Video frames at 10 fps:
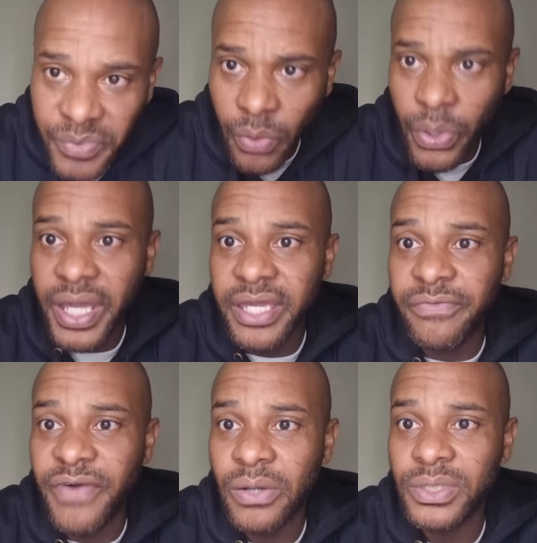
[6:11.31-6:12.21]
where he
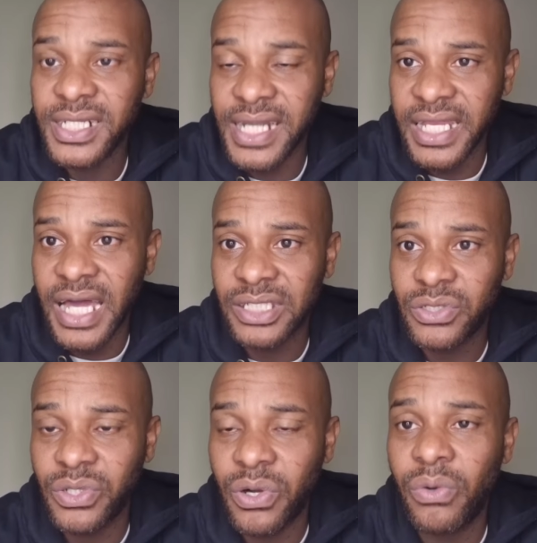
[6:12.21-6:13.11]
found Reynolds,
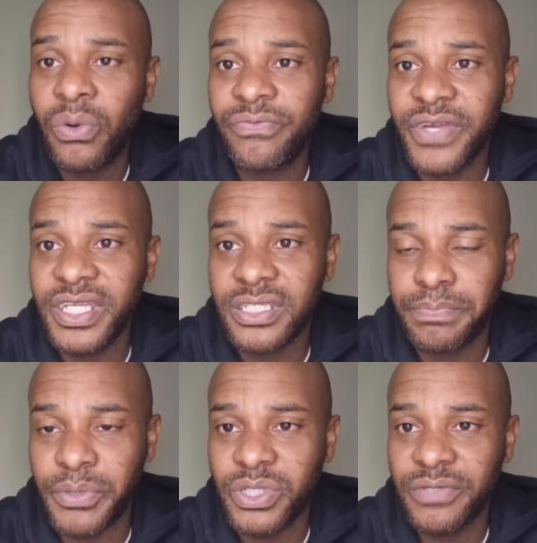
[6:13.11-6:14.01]
who
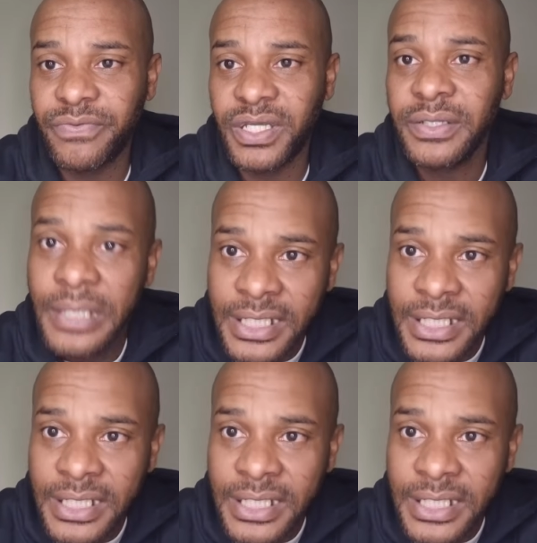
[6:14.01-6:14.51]
finished beautifully.